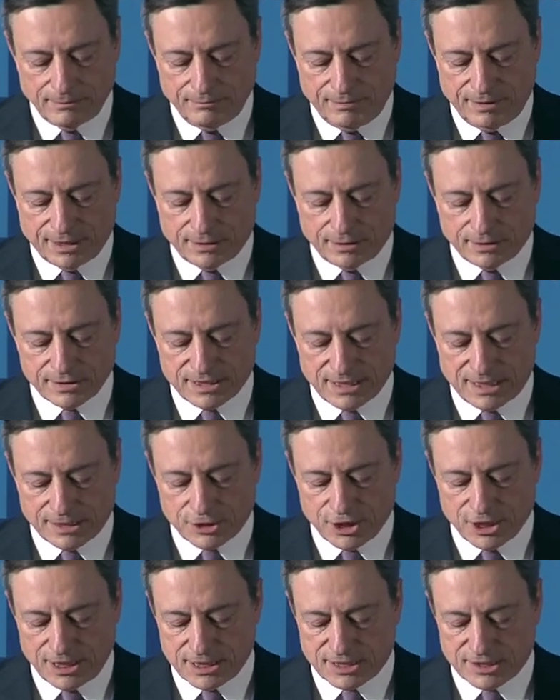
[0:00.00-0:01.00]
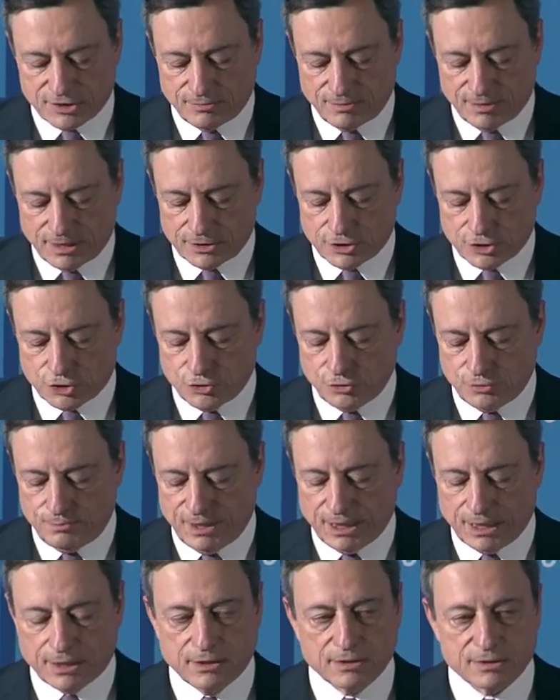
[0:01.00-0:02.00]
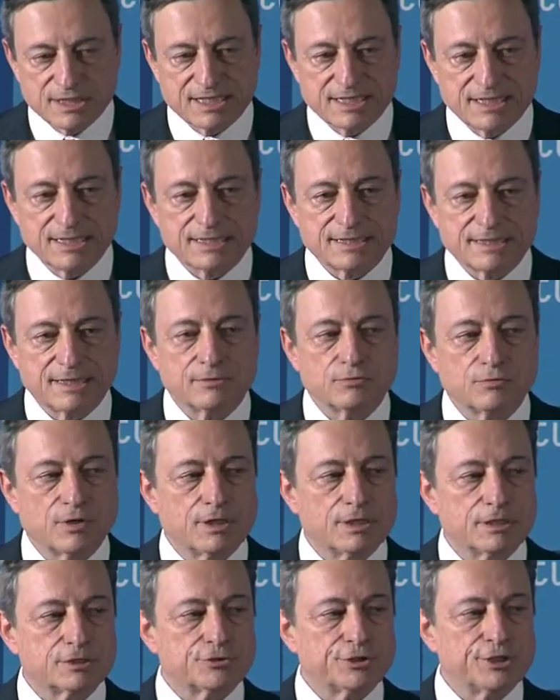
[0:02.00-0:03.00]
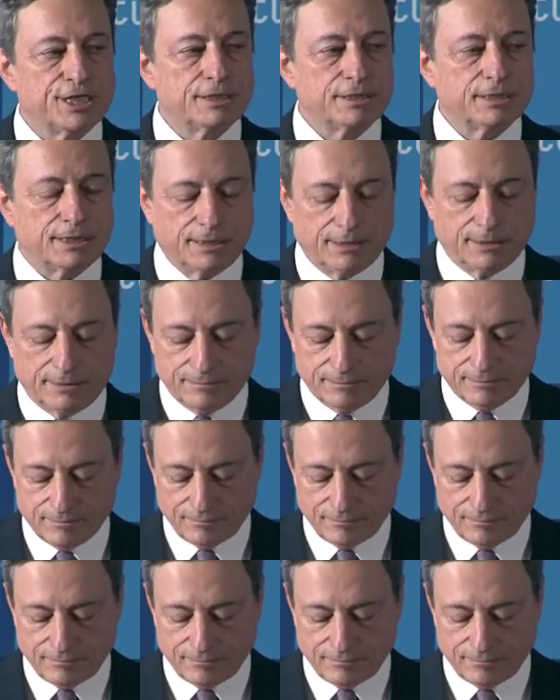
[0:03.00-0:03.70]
because such instruments should be consistent with the treaty.